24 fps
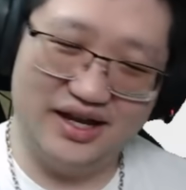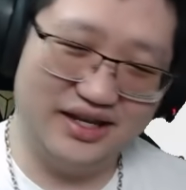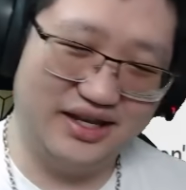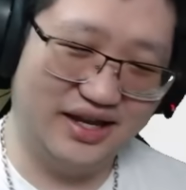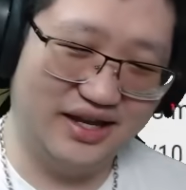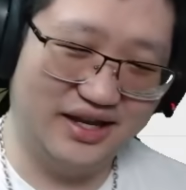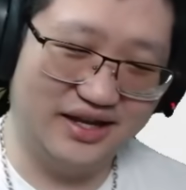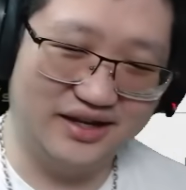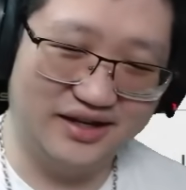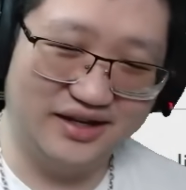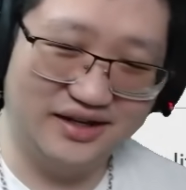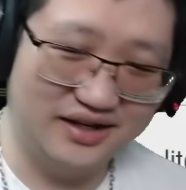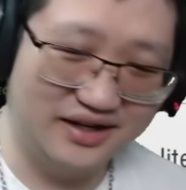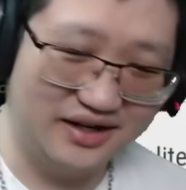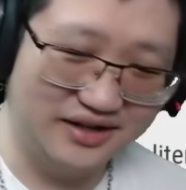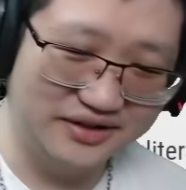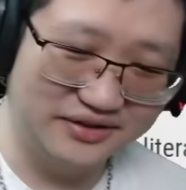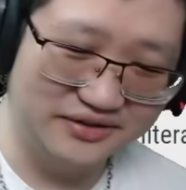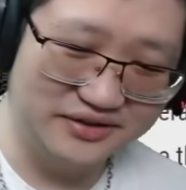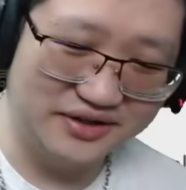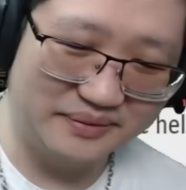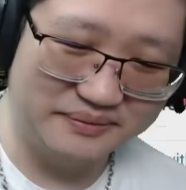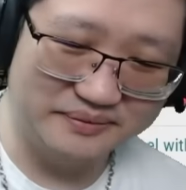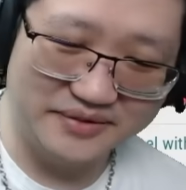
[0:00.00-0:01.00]
yeah, I
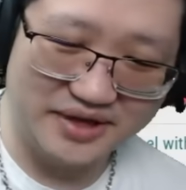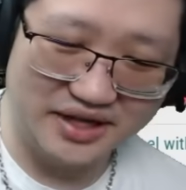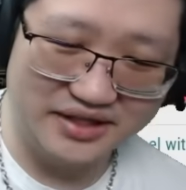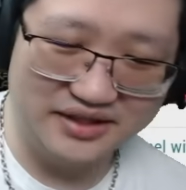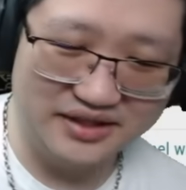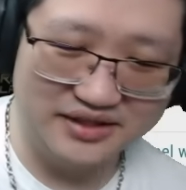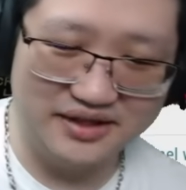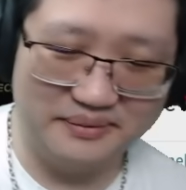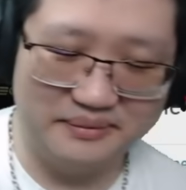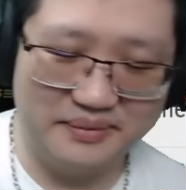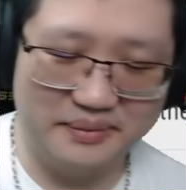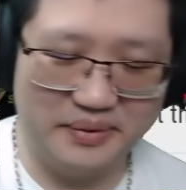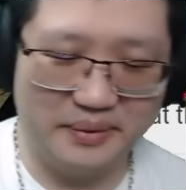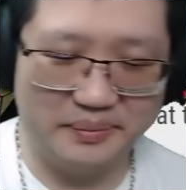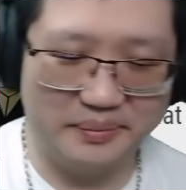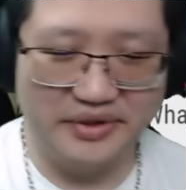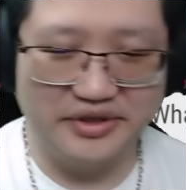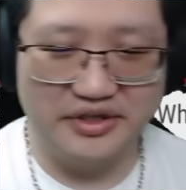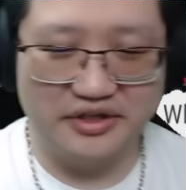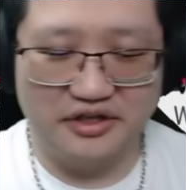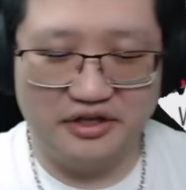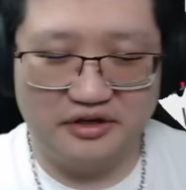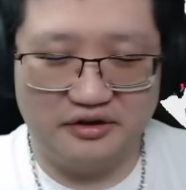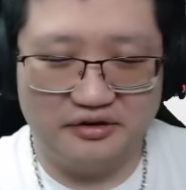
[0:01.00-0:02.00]
don't know. I'm kind of I'm kind
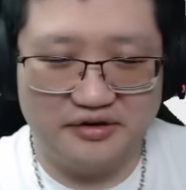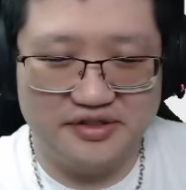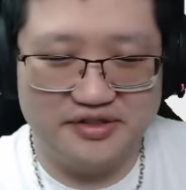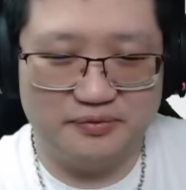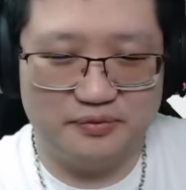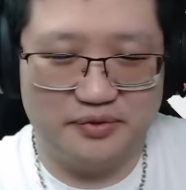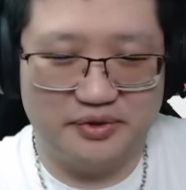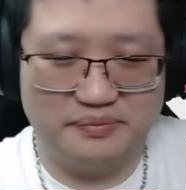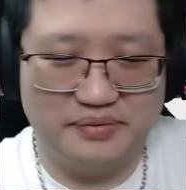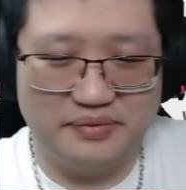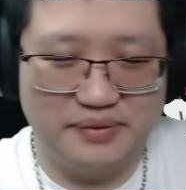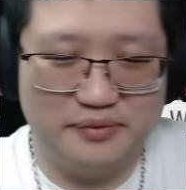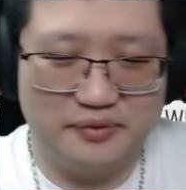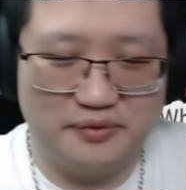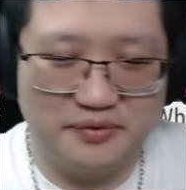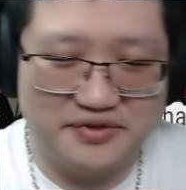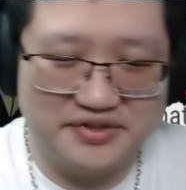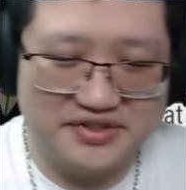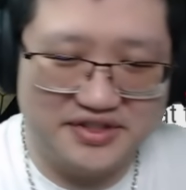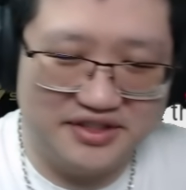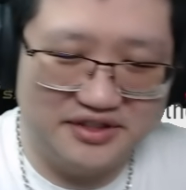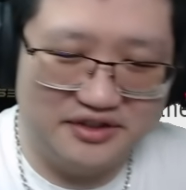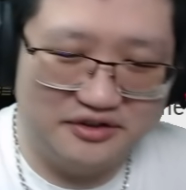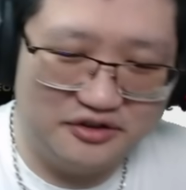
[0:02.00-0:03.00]
of curious what people will
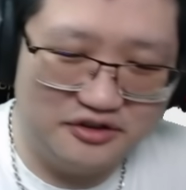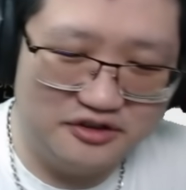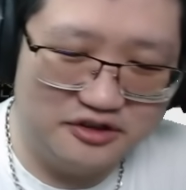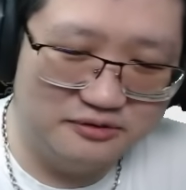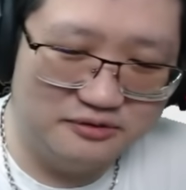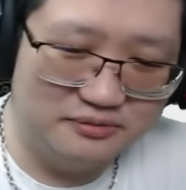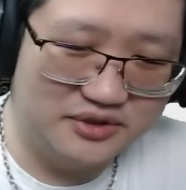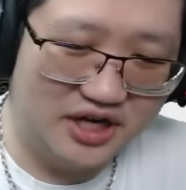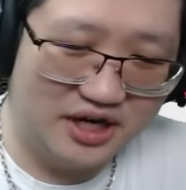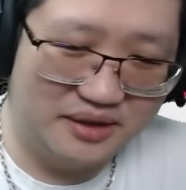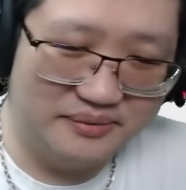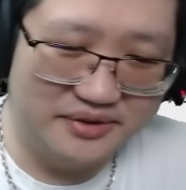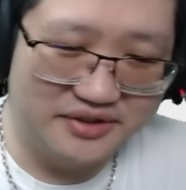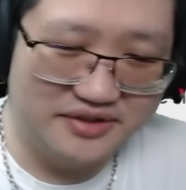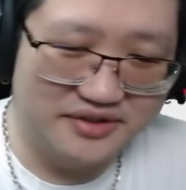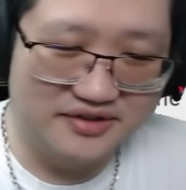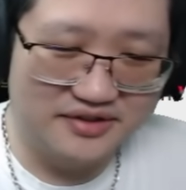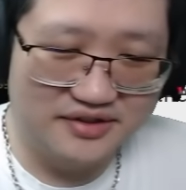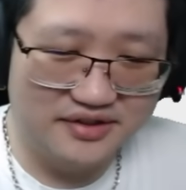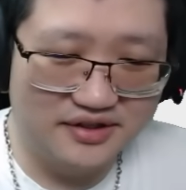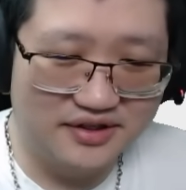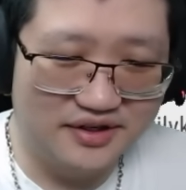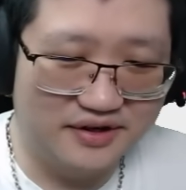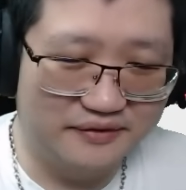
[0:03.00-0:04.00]
say in the YouTube
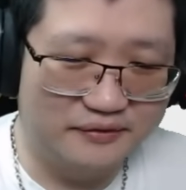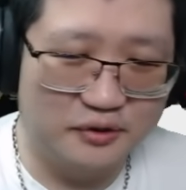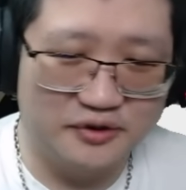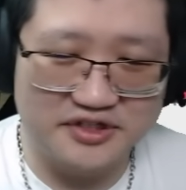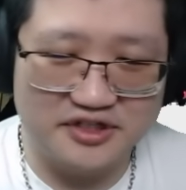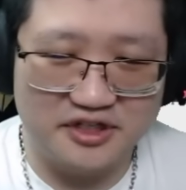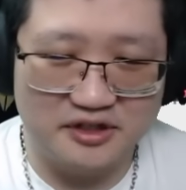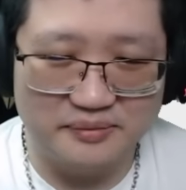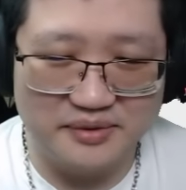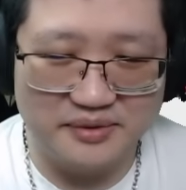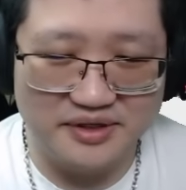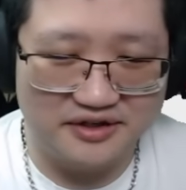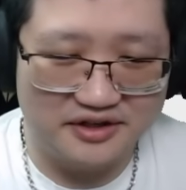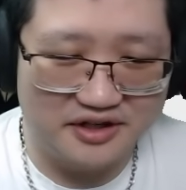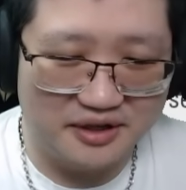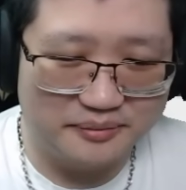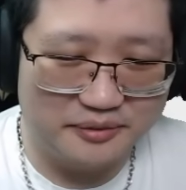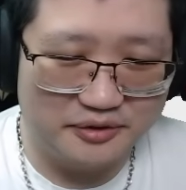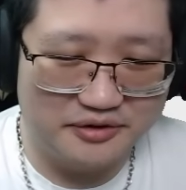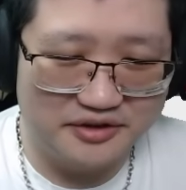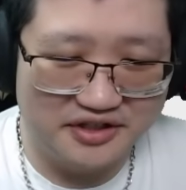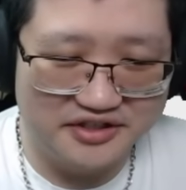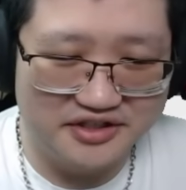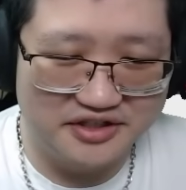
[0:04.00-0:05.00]
comments. Of course, there'll be a
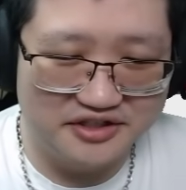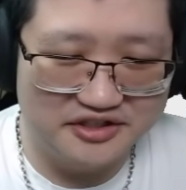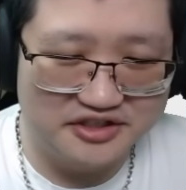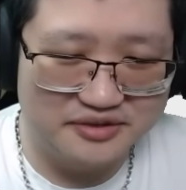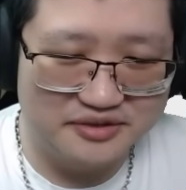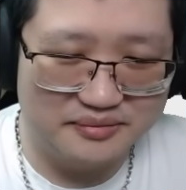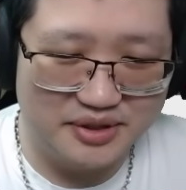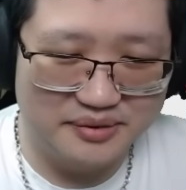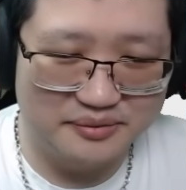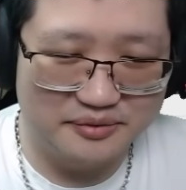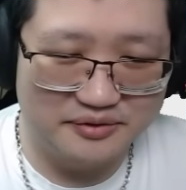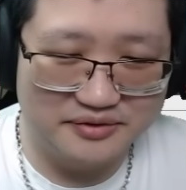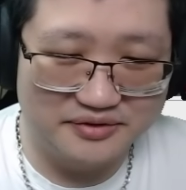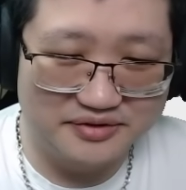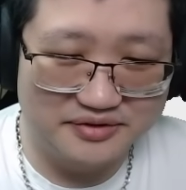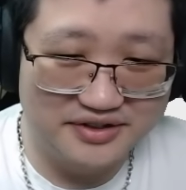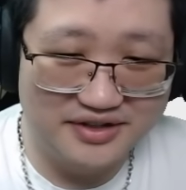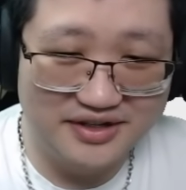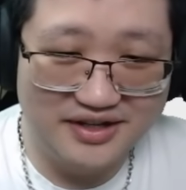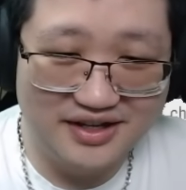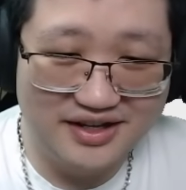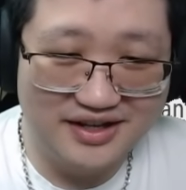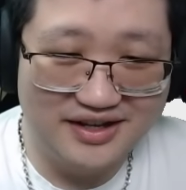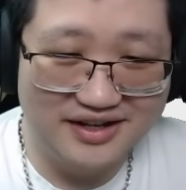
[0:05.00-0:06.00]
couple unhinged people
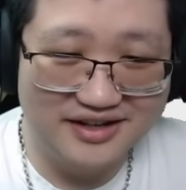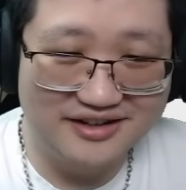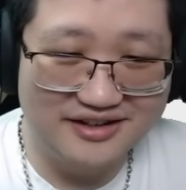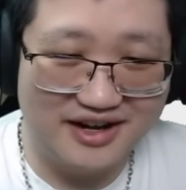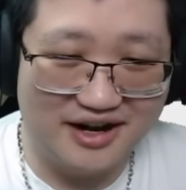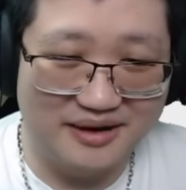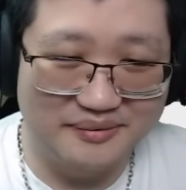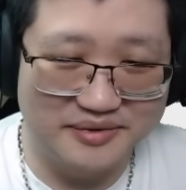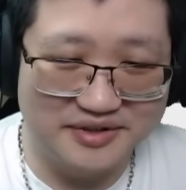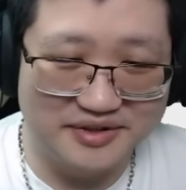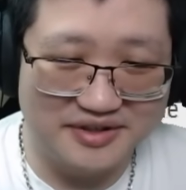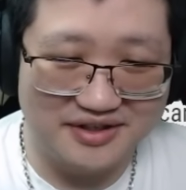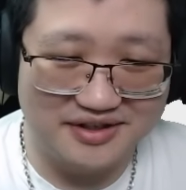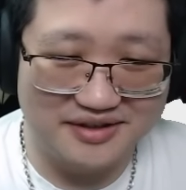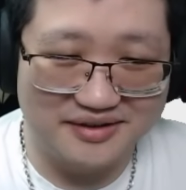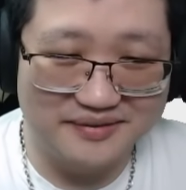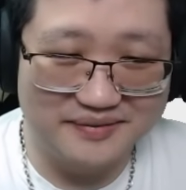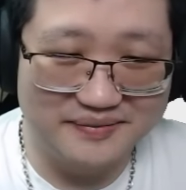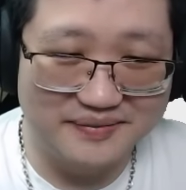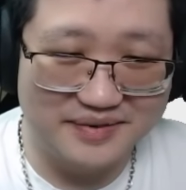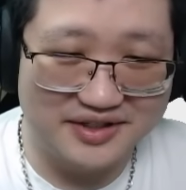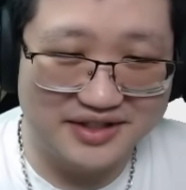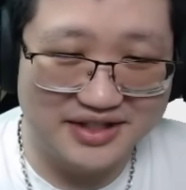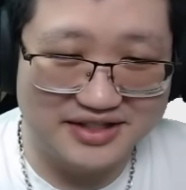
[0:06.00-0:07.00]
commenting,
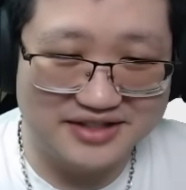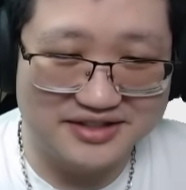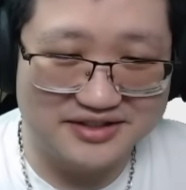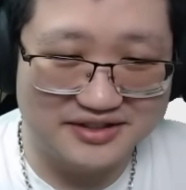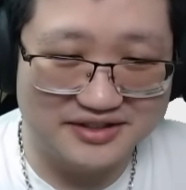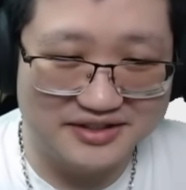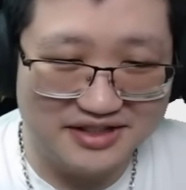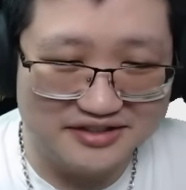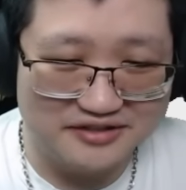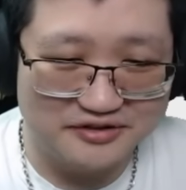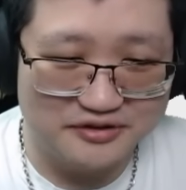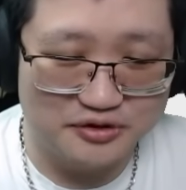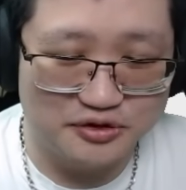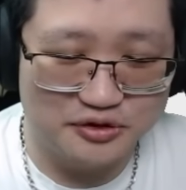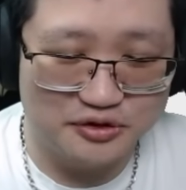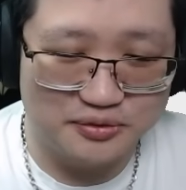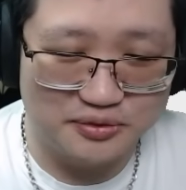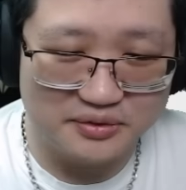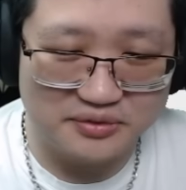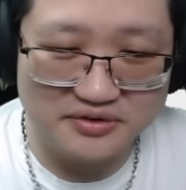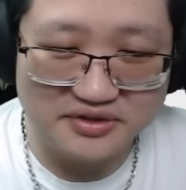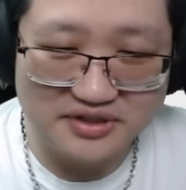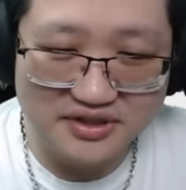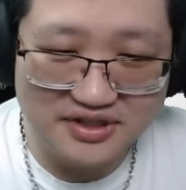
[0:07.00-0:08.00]
but that's that's
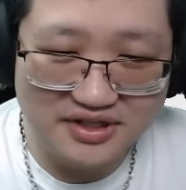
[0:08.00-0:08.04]
usual.